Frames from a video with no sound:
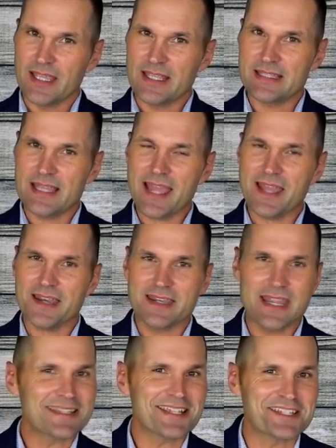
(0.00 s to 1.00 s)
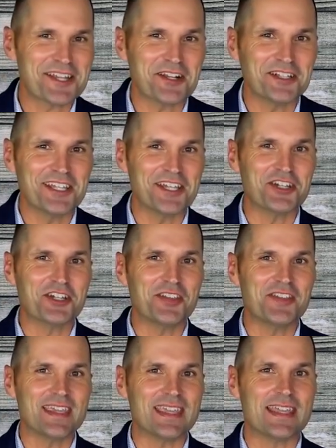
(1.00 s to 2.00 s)
is that necessarily a good
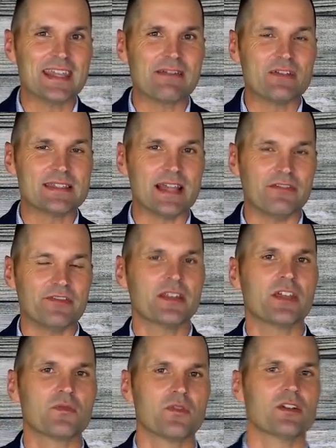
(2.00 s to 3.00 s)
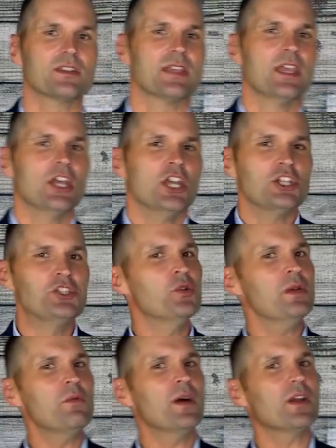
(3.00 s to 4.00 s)
thing in and of itself? In other words, do
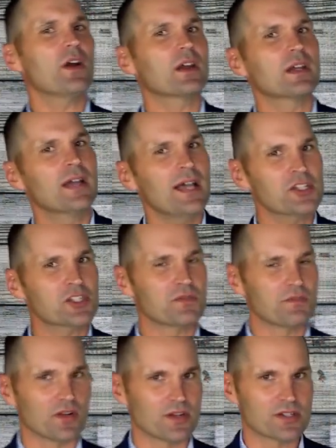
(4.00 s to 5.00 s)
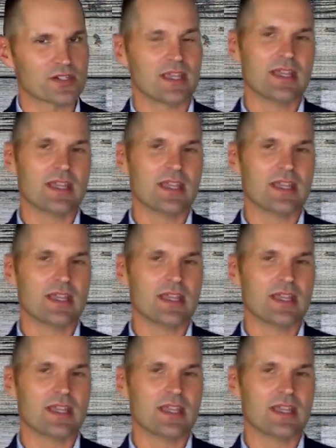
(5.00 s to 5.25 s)
we want our customers